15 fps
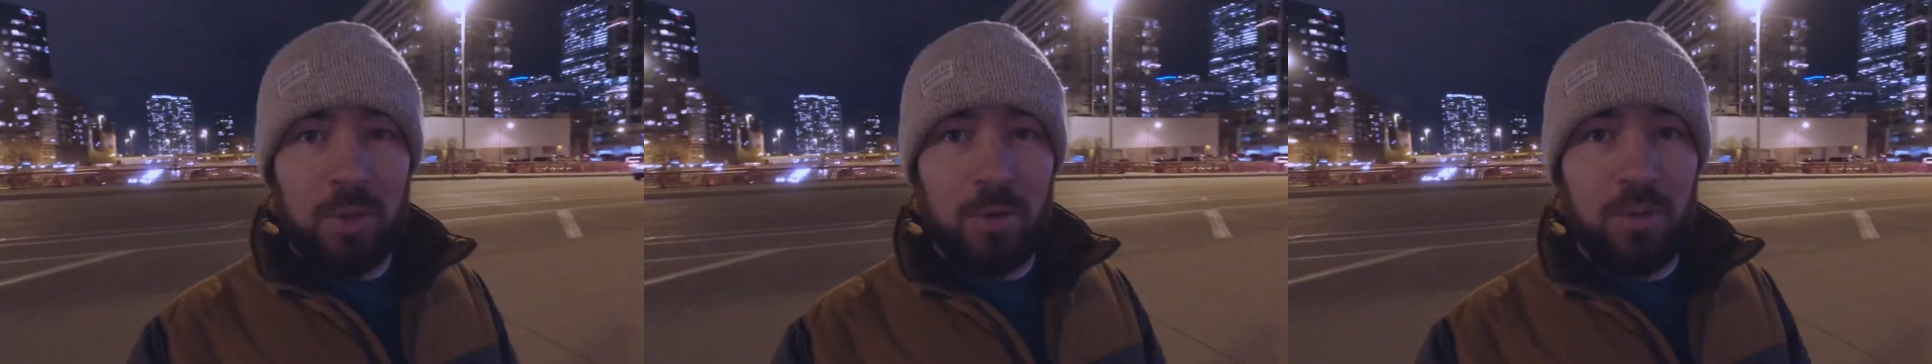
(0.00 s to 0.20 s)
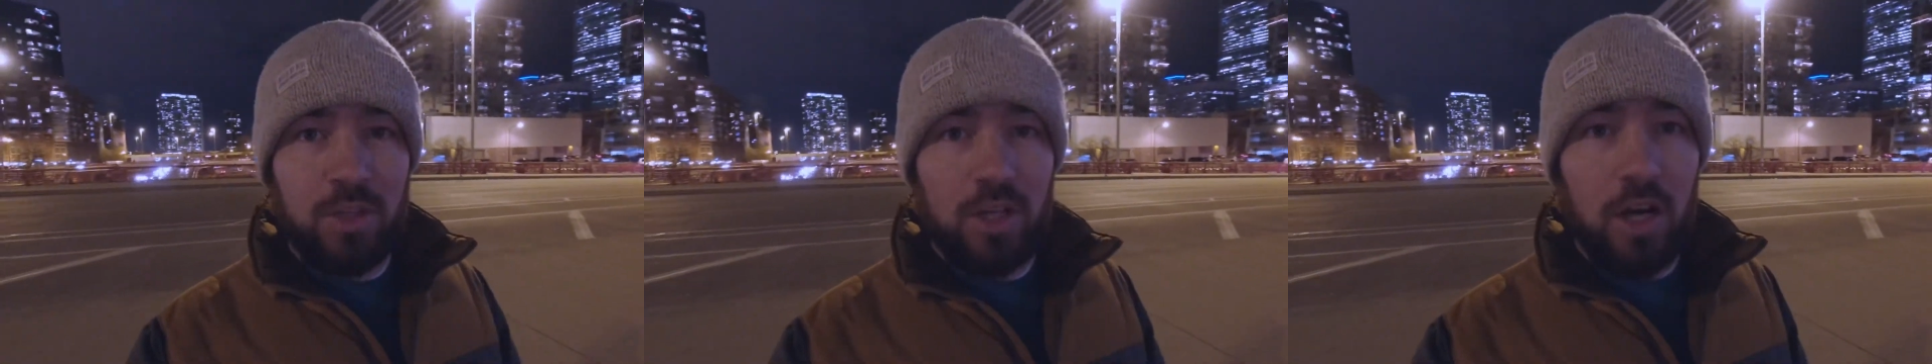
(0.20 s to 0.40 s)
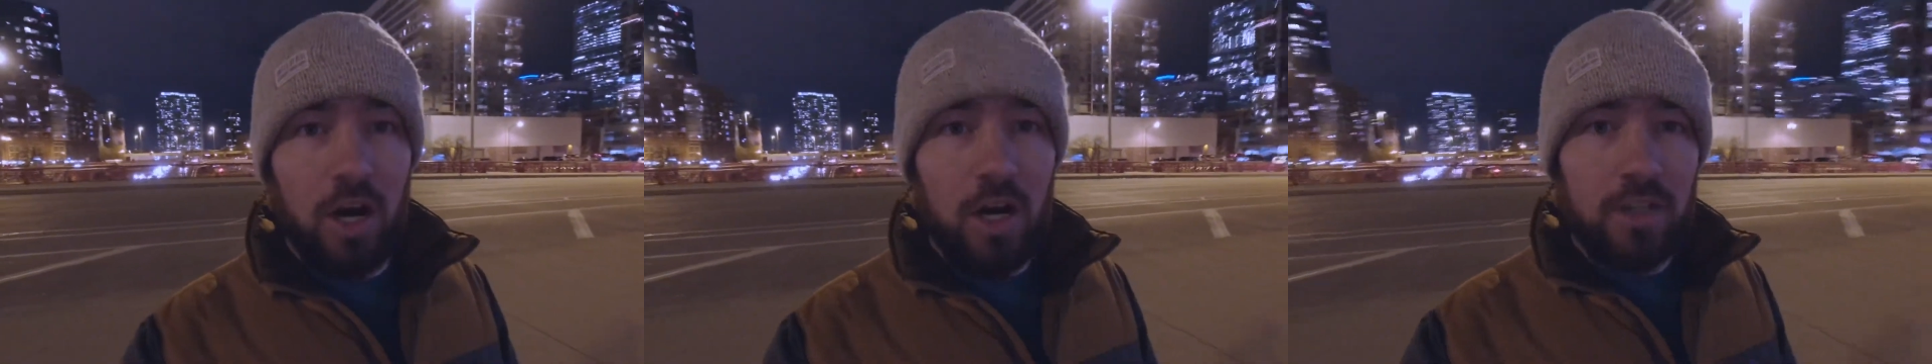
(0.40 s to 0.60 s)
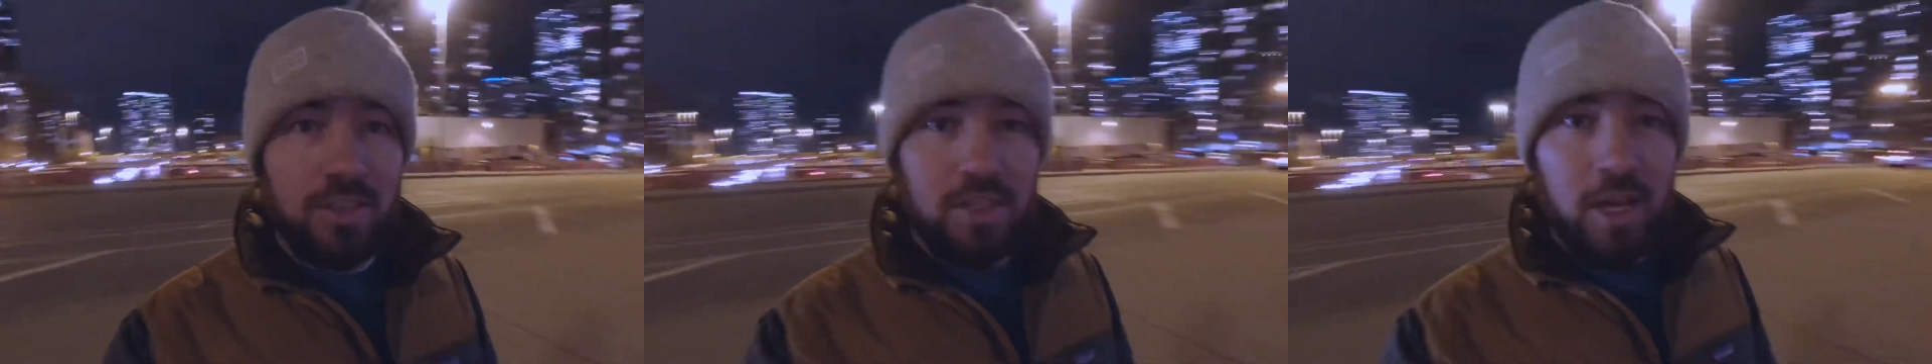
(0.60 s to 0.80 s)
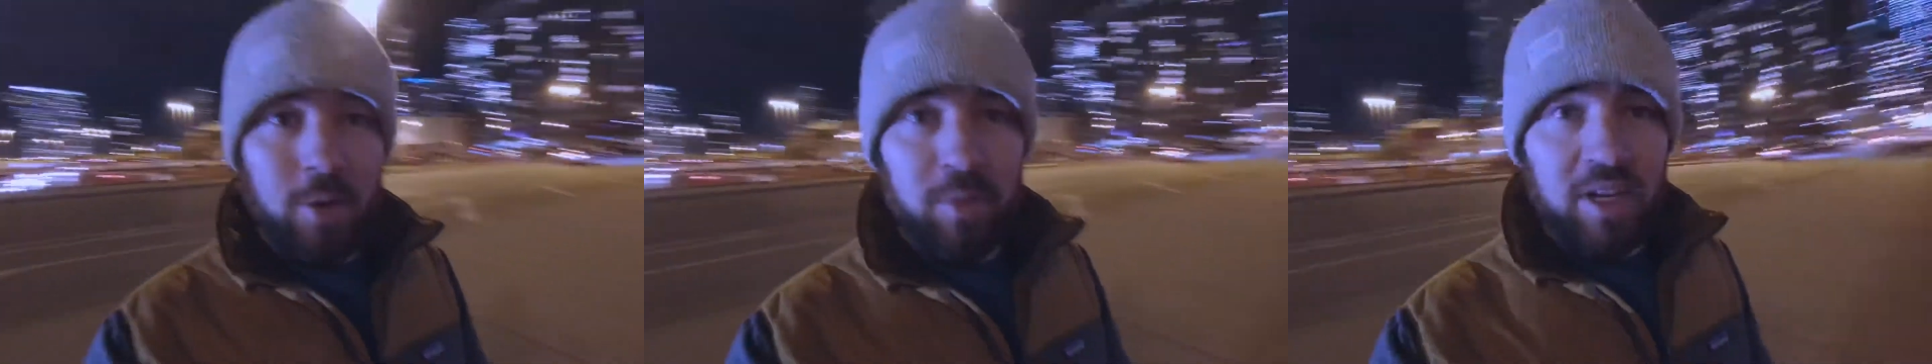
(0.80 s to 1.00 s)
me with the cars
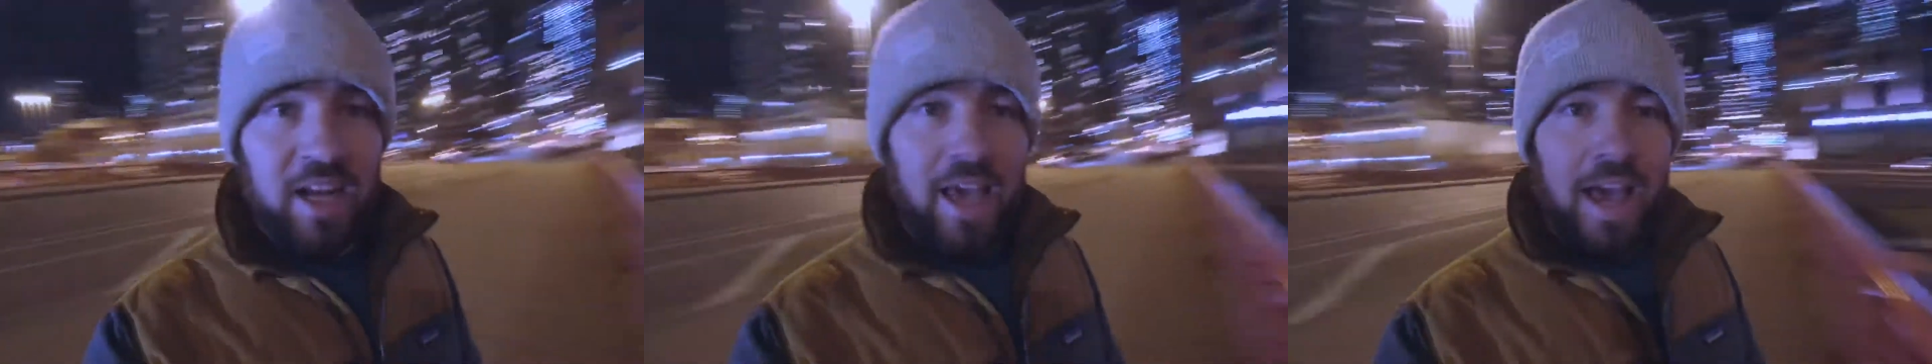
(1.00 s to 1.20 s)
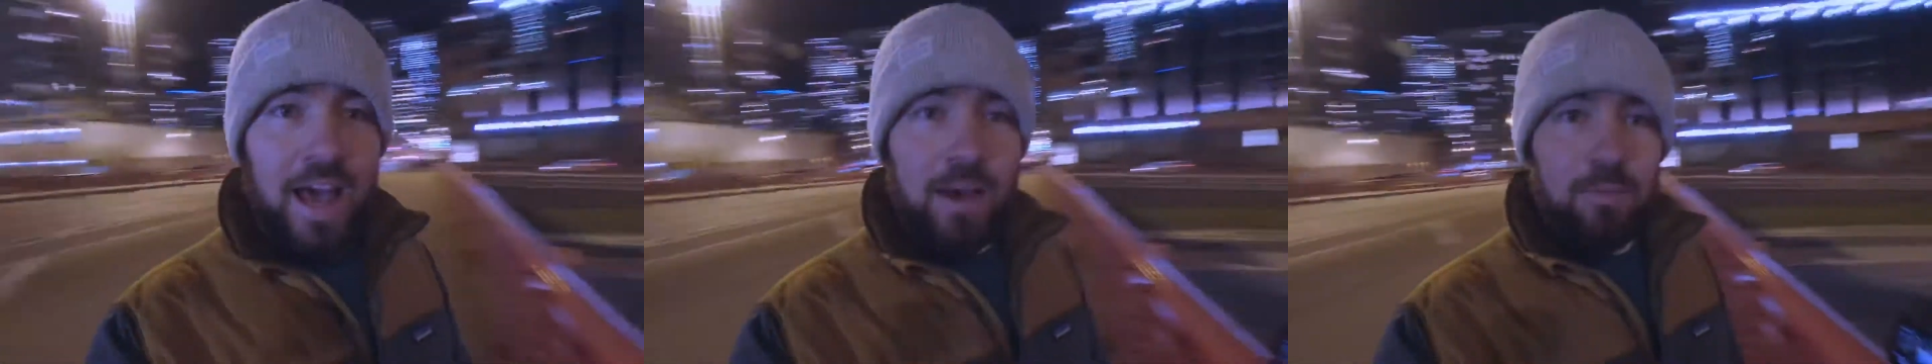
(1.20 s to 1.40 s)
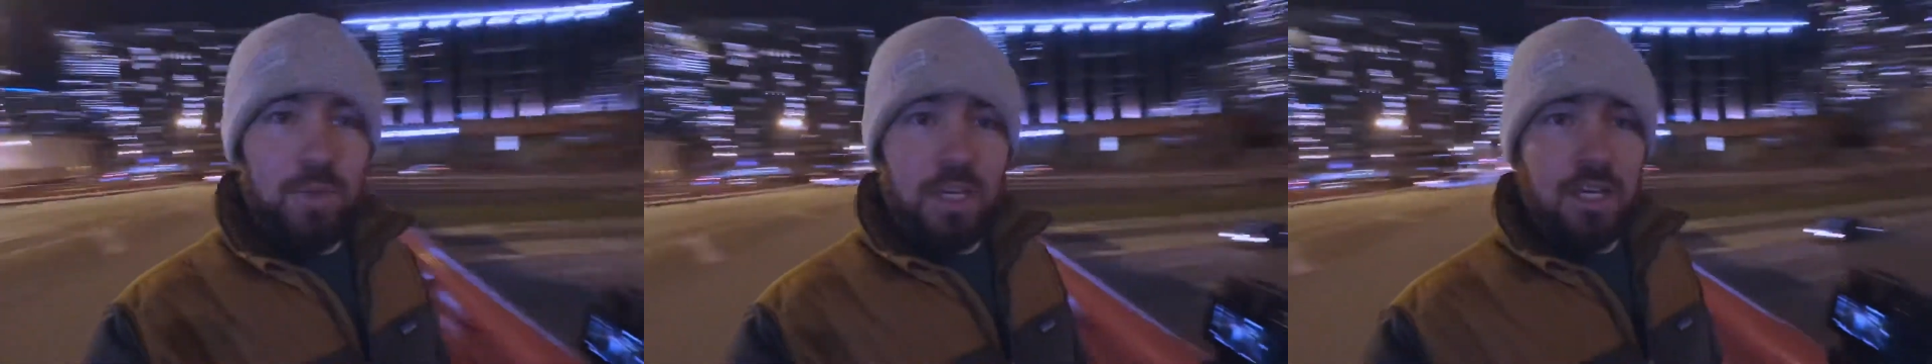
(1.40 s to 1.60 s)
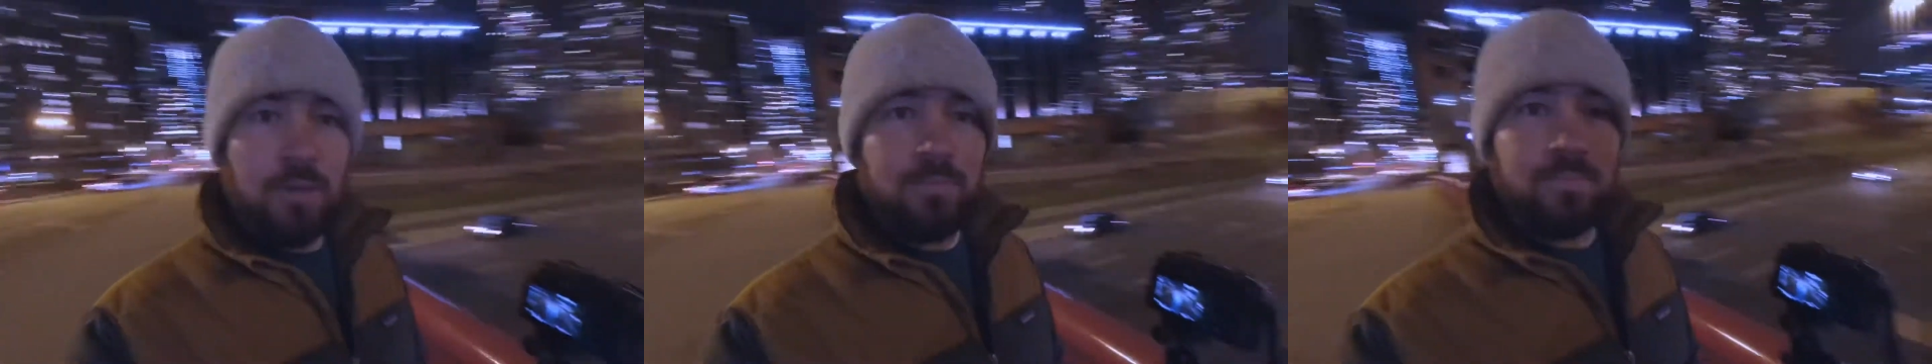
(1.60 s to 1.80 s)
coming at me.